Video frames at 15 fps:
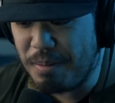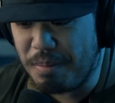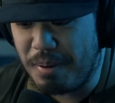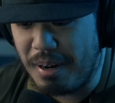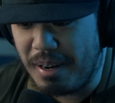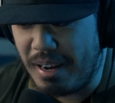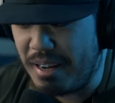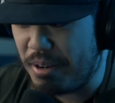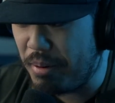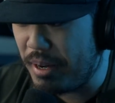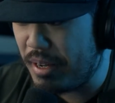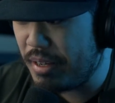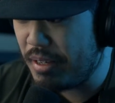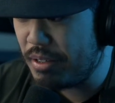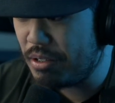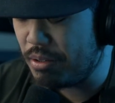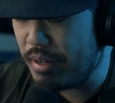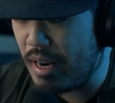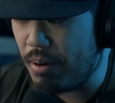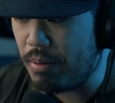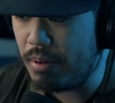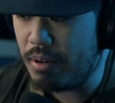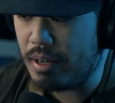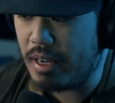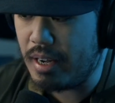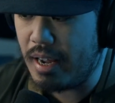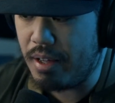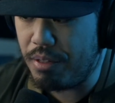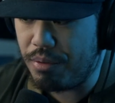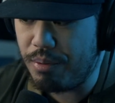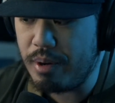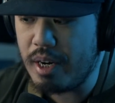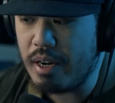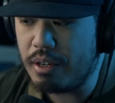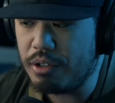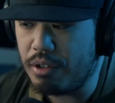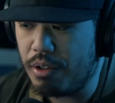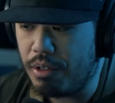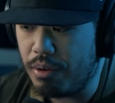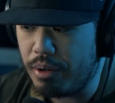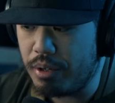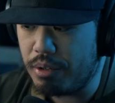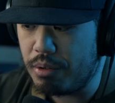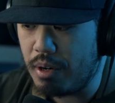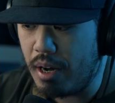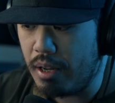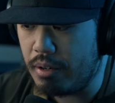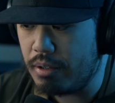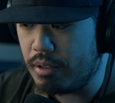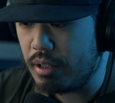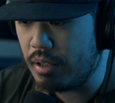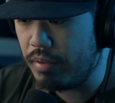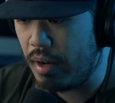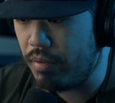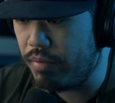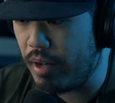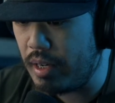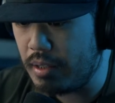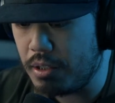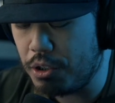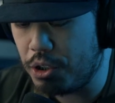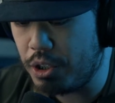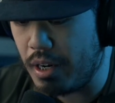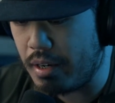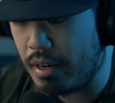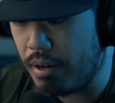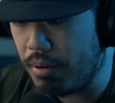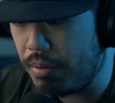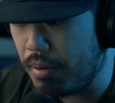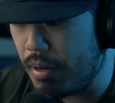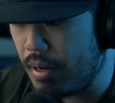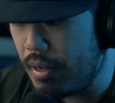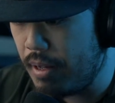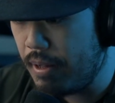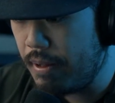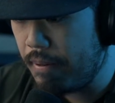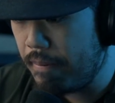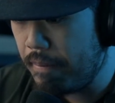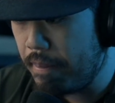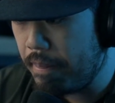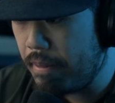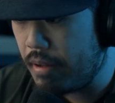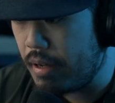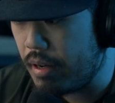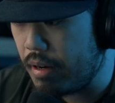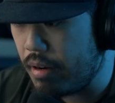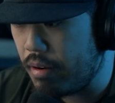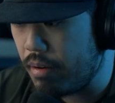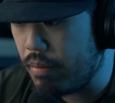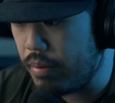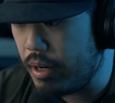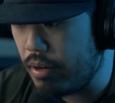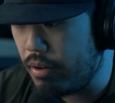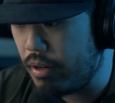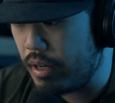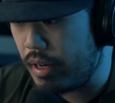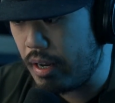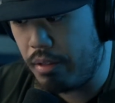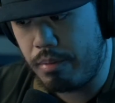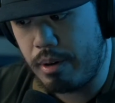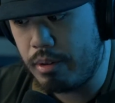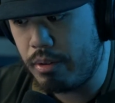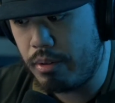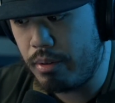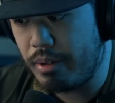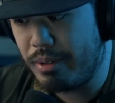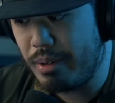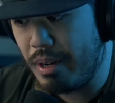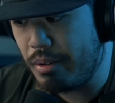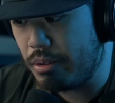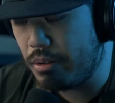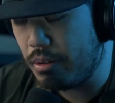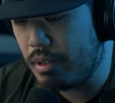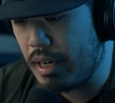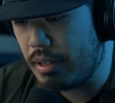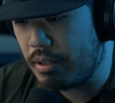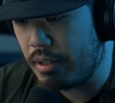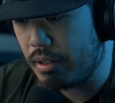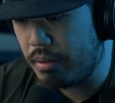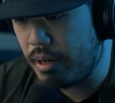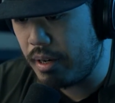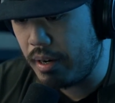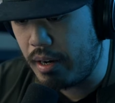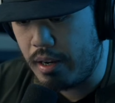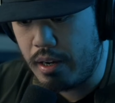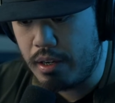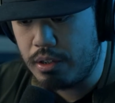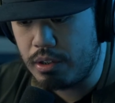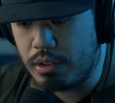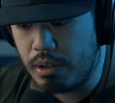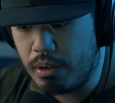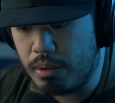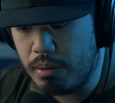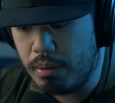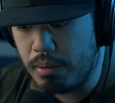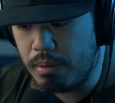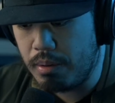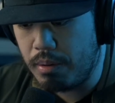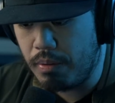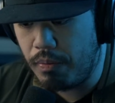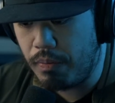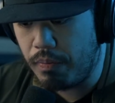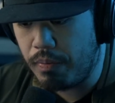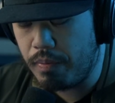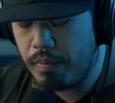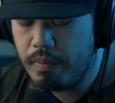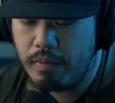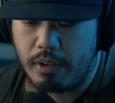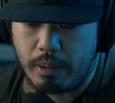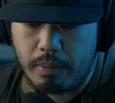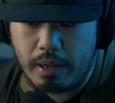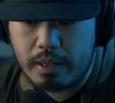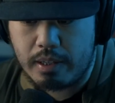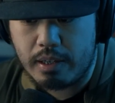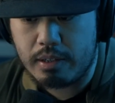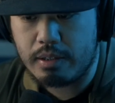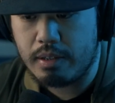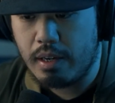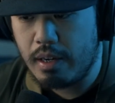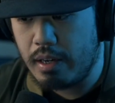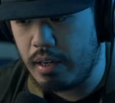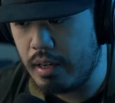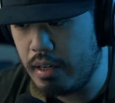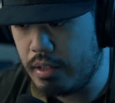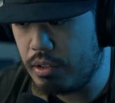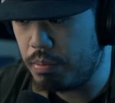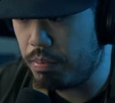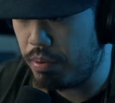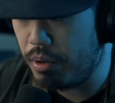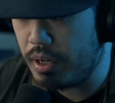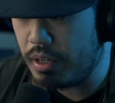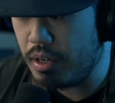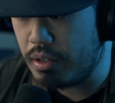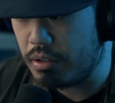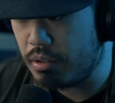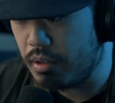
But anyway, so now we're looking at $332. If I fake this checkout here, we are looking at $332. No tax on it. Great. So something like this is pretty good.